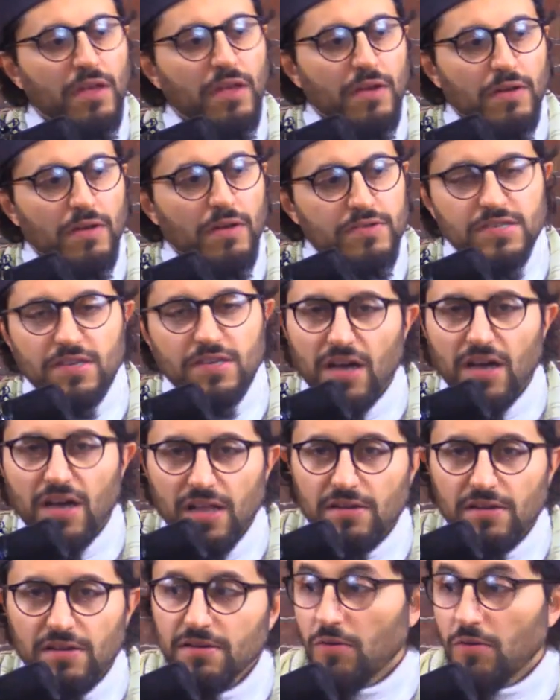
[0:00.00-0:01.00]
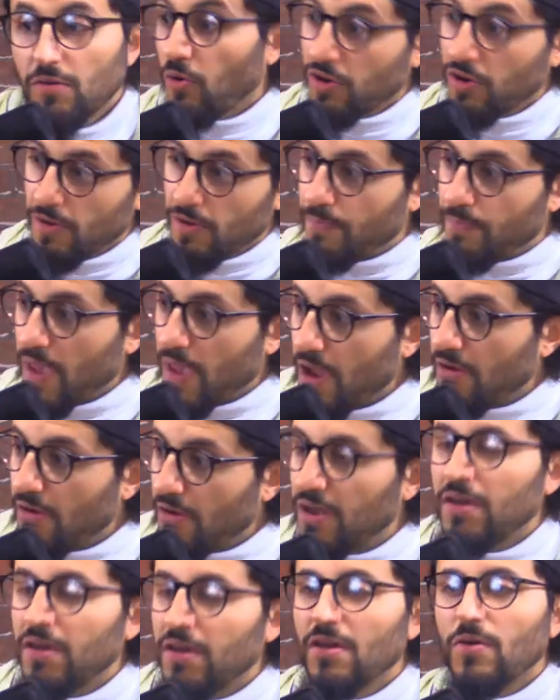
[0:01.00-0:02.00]
scholar, or your
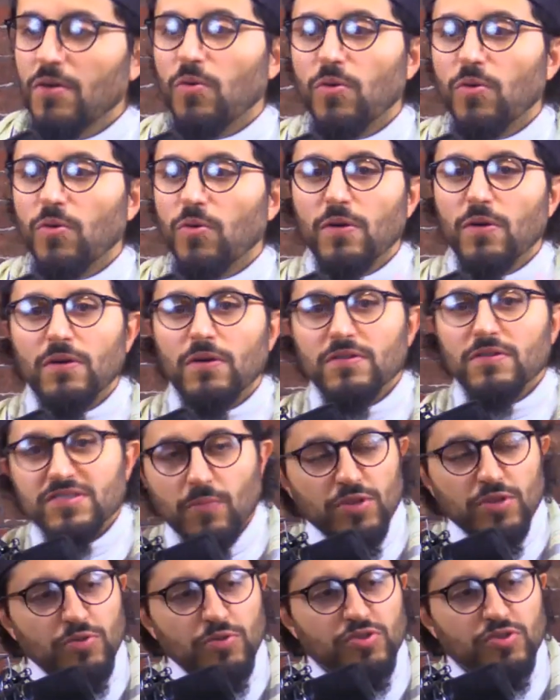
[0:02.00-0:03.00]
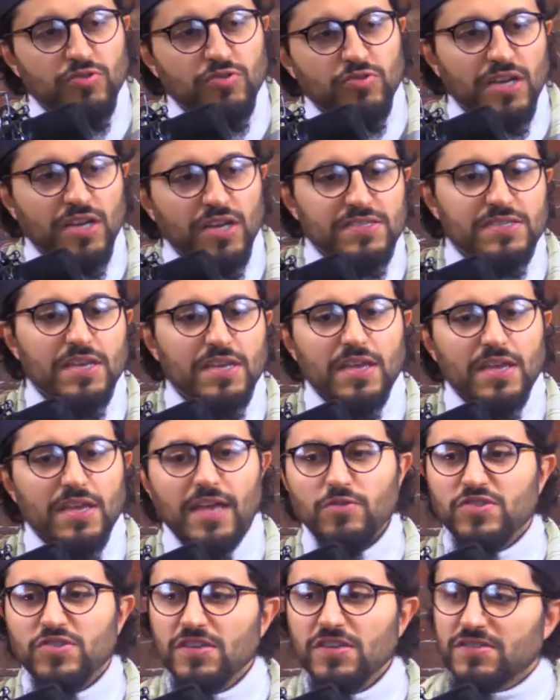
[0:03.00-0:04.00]
parent, or someone you trust,
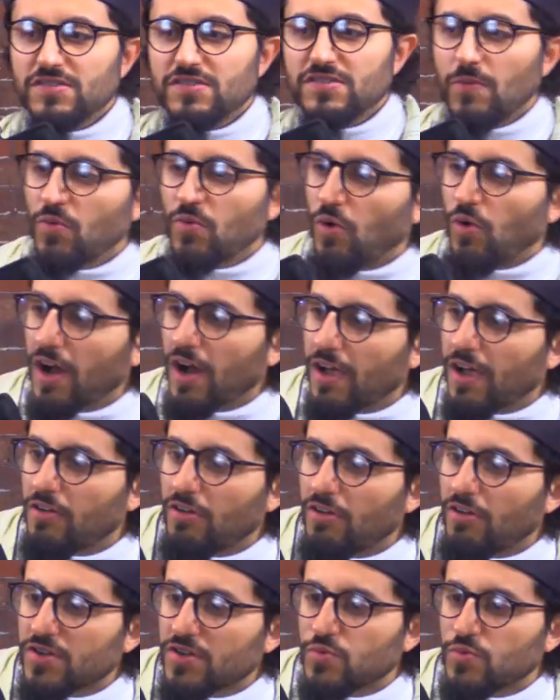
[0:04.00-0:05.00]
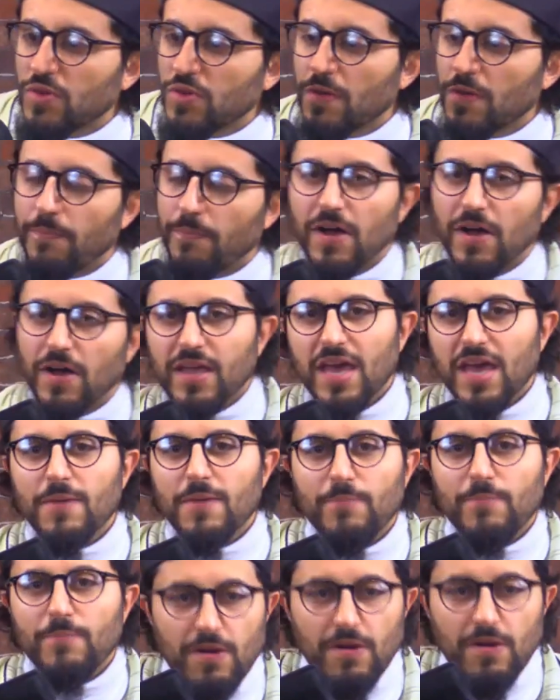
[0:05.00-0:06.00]
and you see someone walk across with a can
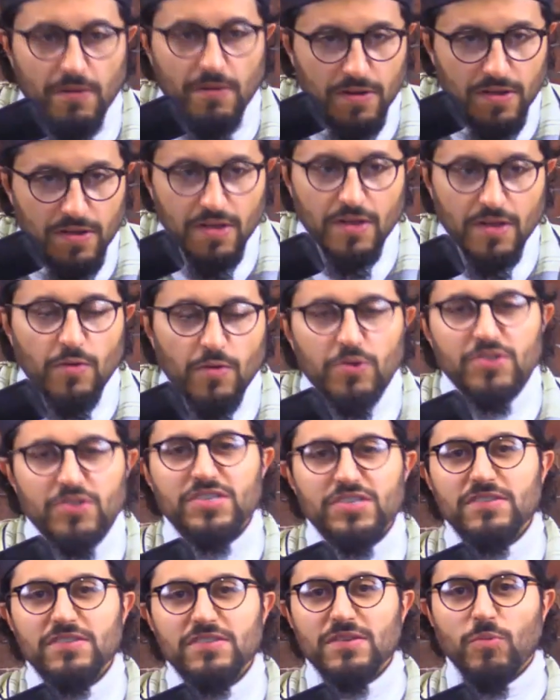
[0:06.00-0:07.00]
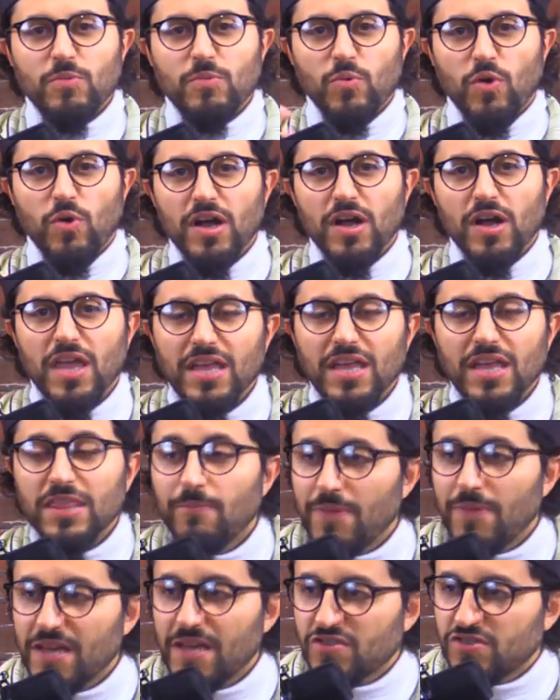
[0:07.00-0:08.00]
of beer, or you see someone walking in the
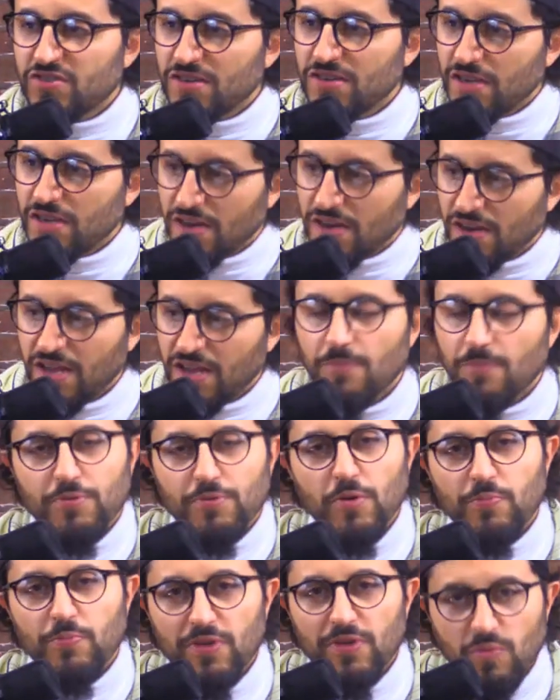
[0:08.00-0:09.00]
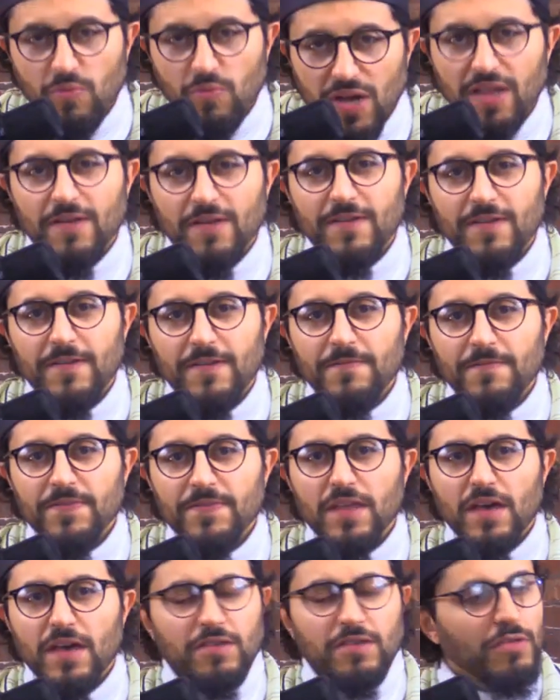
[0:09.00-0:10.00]
masjid in an inappropriate way.
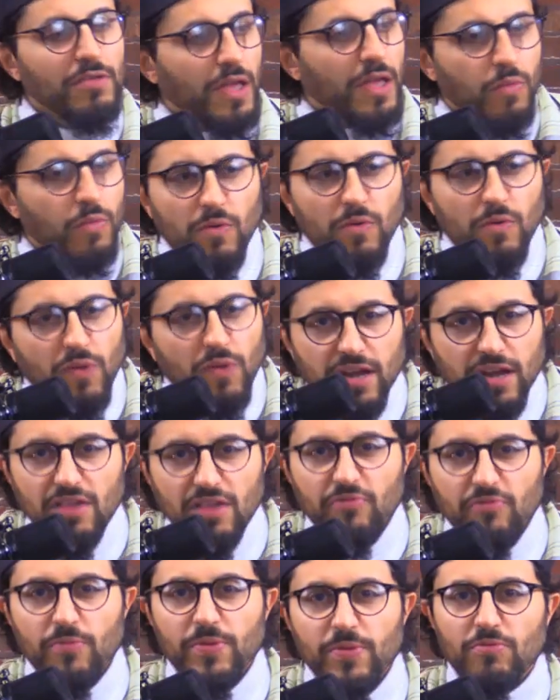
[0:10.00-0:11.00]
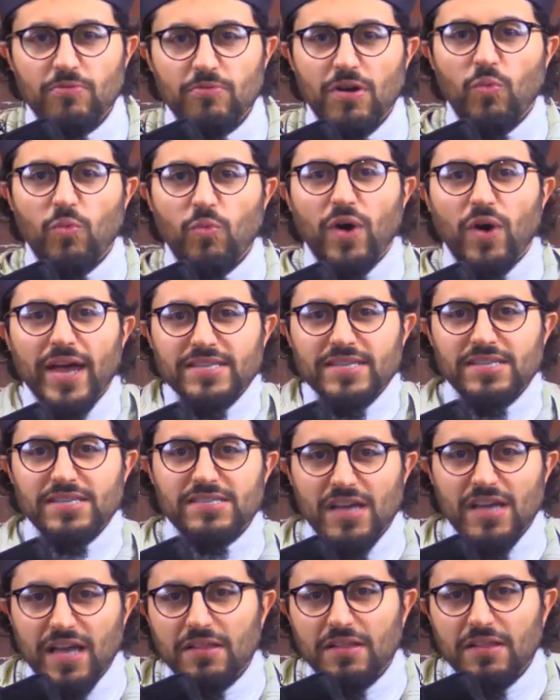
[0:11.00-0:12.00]
And you're like, well, why didn't he forbid the wrong? Why is he
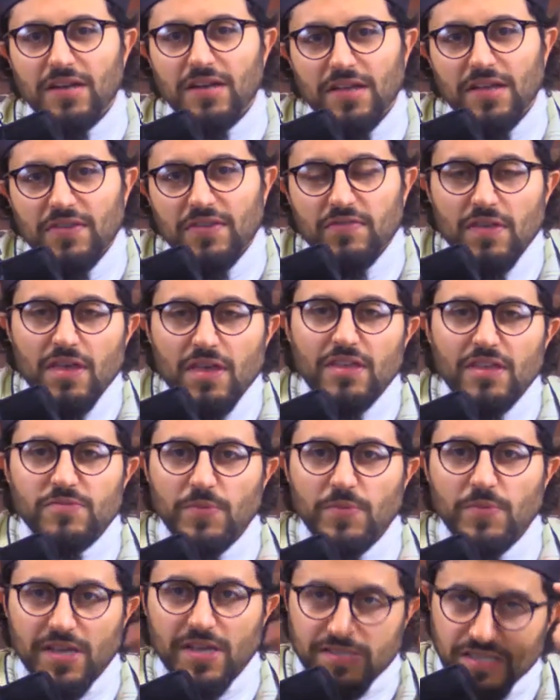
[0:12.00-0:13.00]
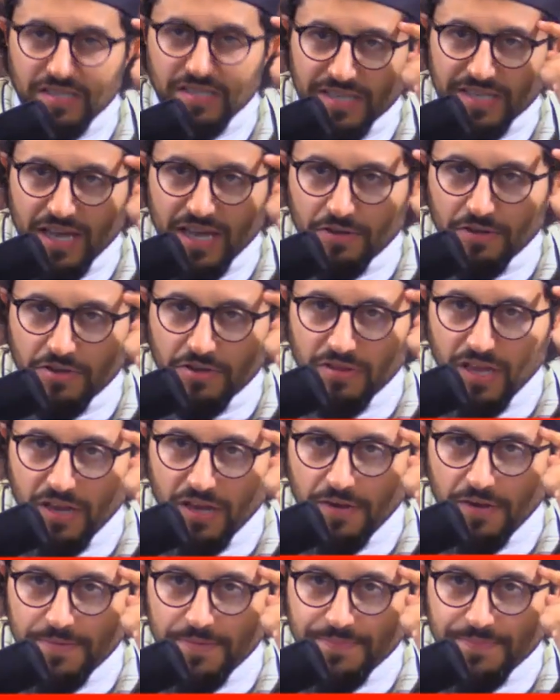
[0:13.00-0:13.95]
silent on this? It's because he's calculated